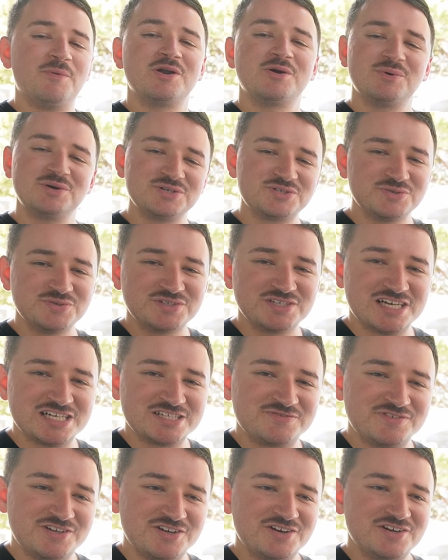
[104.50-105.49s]
what I want to do in
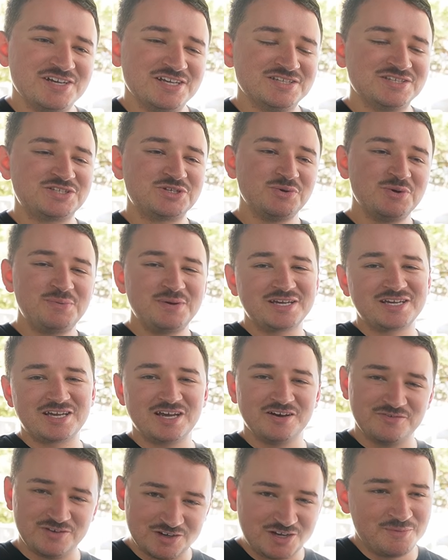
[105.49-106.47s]
today's video is do a bit
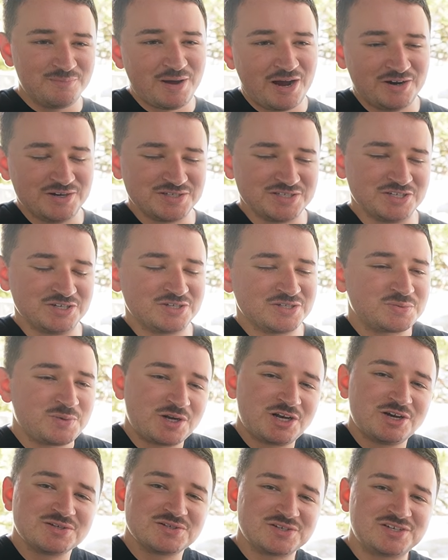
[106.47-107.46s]
of a comparison, because
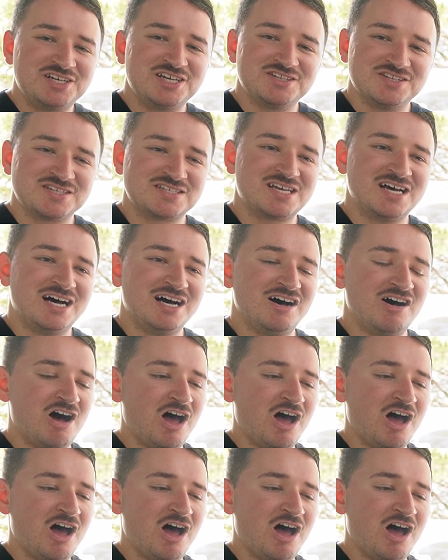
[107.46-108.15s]
when I was looking at this car,